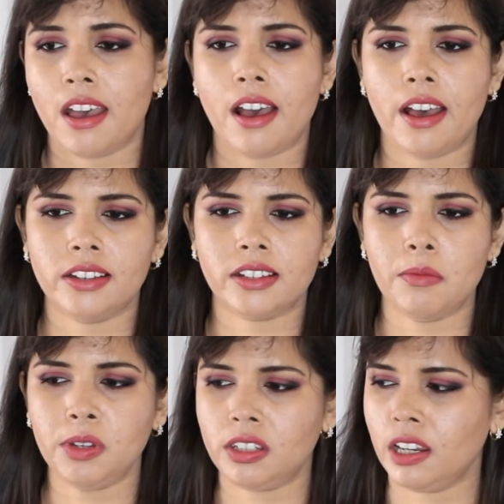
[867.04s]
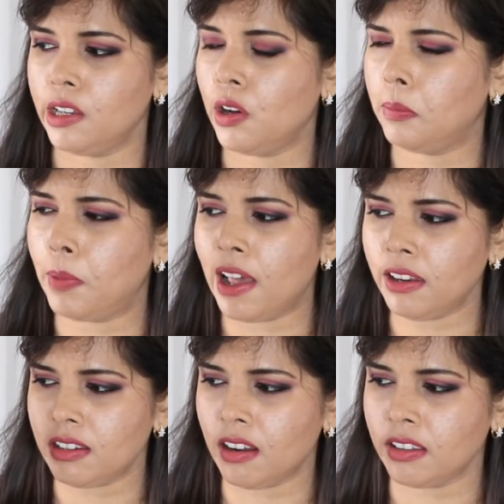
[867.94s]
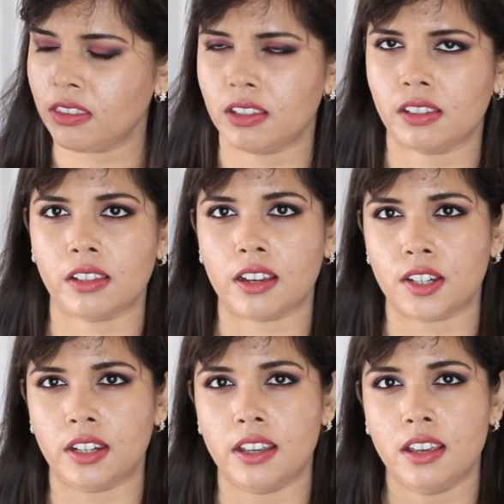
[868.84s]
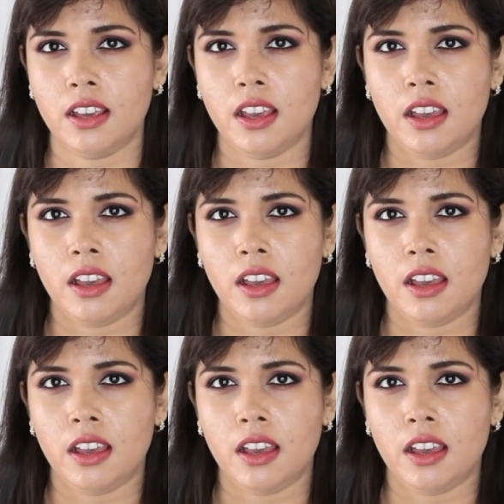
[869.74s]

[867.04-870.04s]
And let me tell you, a palette like this is actually